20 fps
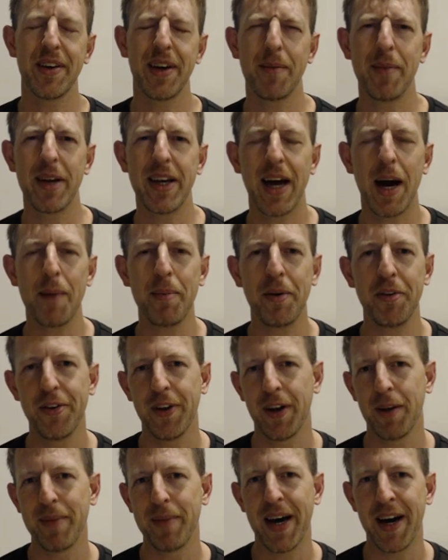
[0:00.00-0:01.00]
I mean, up
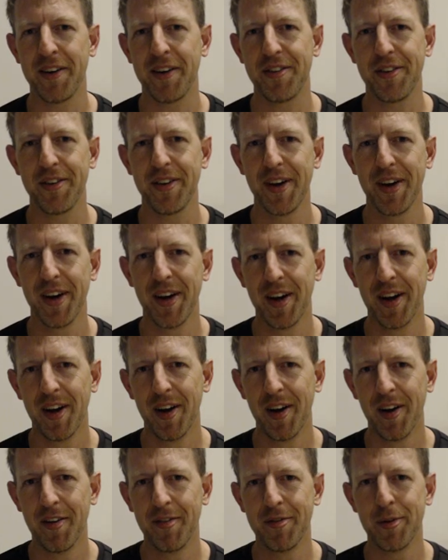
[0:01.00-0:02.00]
until about
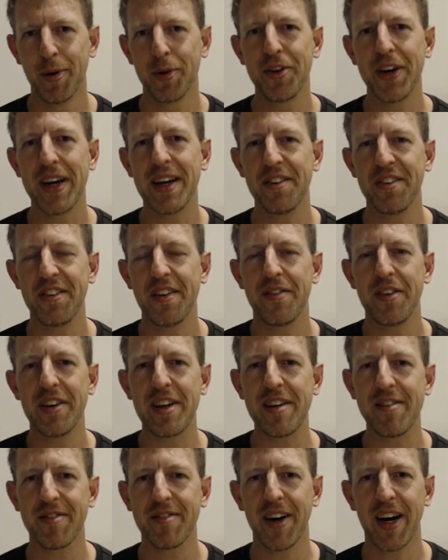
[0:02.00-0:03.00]

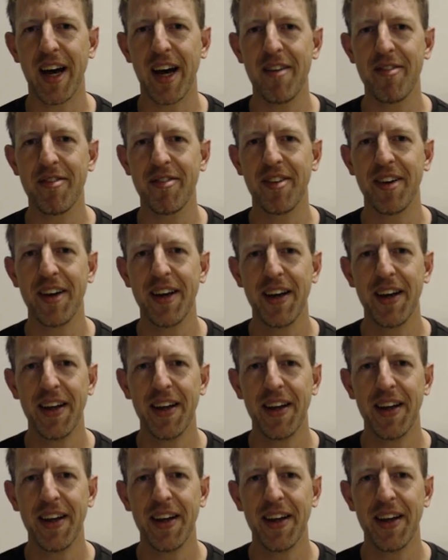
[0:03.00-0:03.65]
1475,